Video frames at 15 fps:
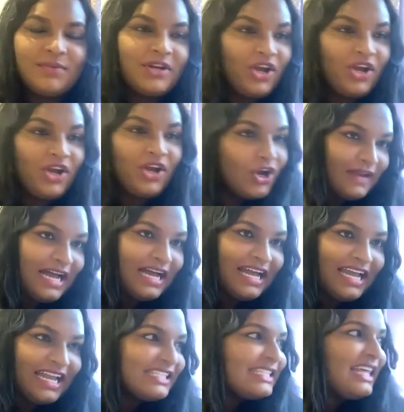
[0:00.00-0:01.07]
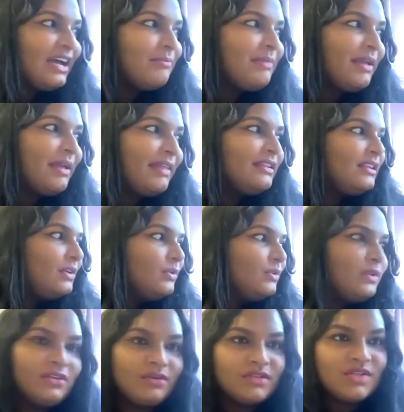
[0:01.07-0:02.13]
So in her eyes, that meant the
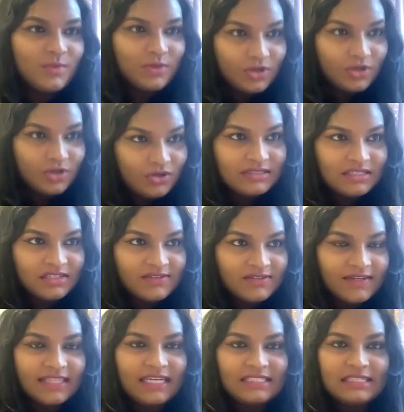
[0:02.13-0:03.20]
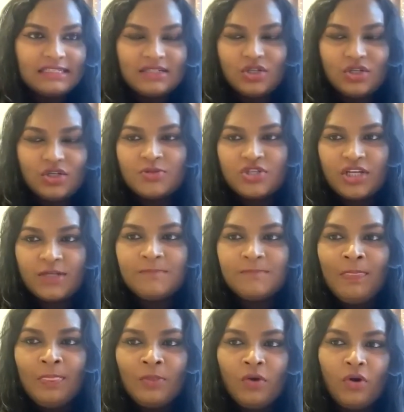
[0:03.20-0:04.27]
local authority were not considering that as an option,
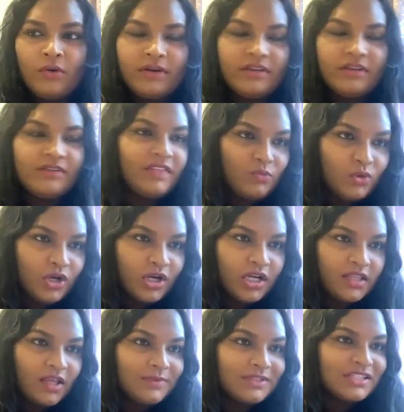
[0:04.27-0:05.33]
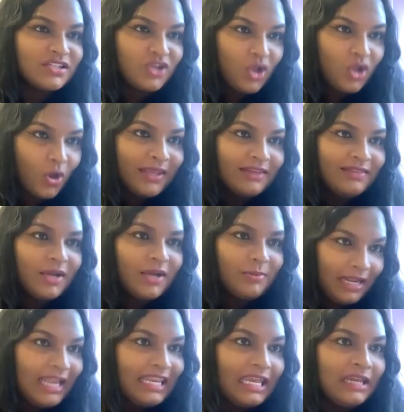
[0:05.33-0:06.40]
or if they were sloppy in their
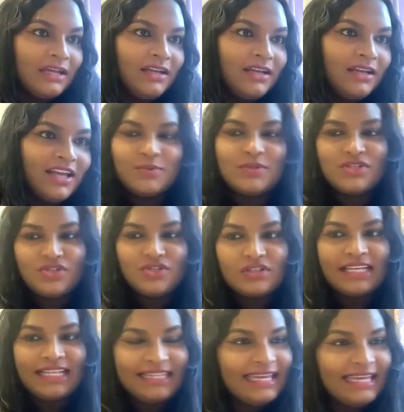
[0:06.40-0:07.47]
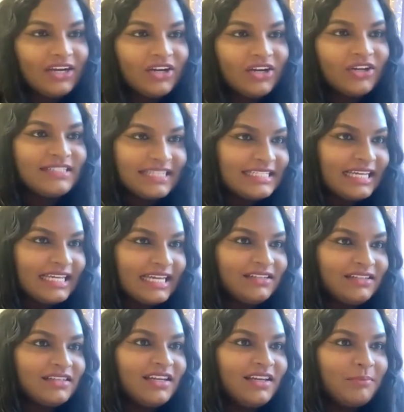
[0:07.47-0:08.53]
planning. It was not clear,
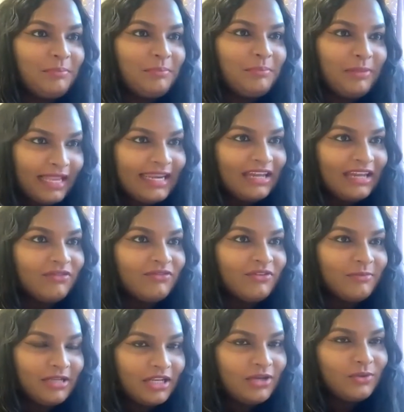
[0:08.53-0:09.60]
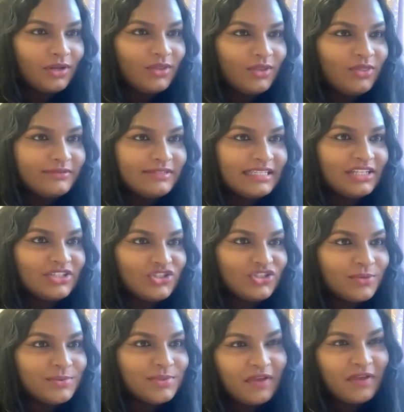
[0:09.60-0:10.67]
detailed planning from a local authority in
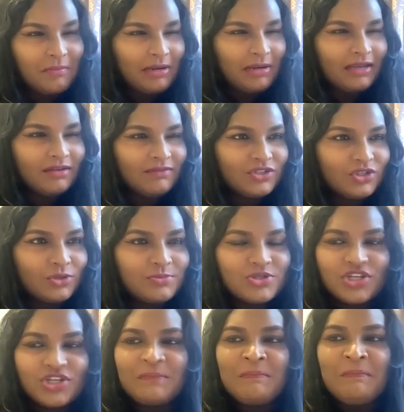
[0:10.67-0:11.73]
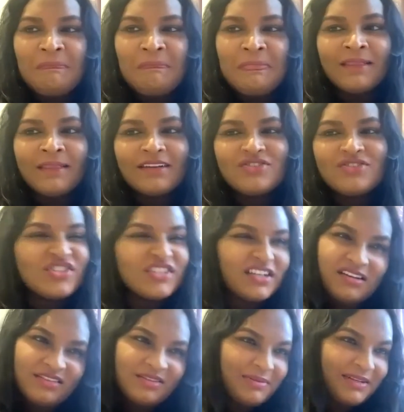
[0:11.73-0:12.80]
terms of a plan of adoption. Just
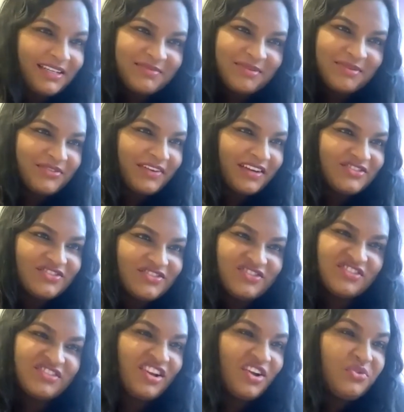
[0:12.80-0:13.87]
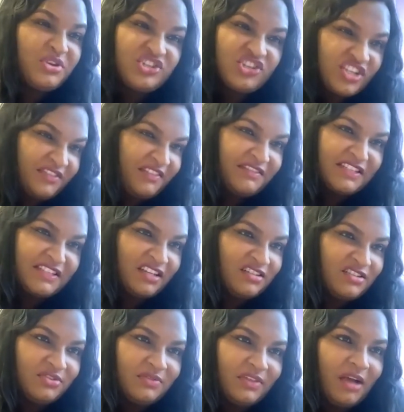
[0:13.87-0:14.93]
include the placement directions. She's the only judge I've ever seen
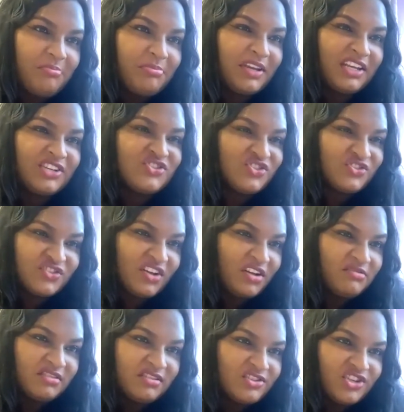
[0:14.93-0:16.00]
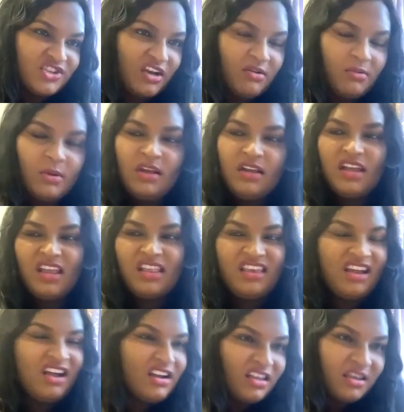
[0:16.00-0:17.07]
do that, but it just goes to show the
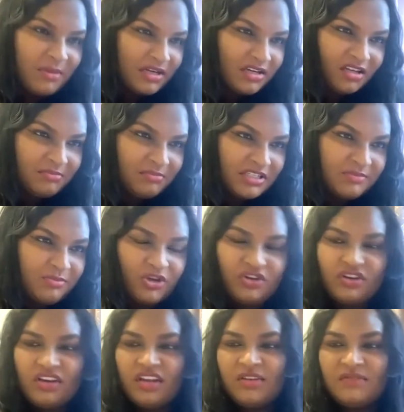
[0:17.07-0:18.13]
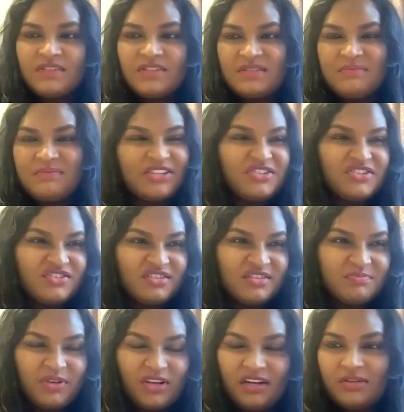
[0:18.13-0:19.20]
argument can be spun on you, so it's better to
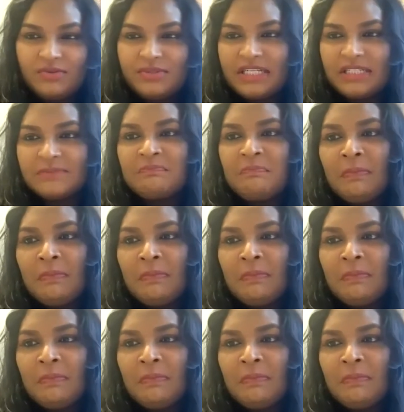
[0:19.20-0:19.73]
just include it.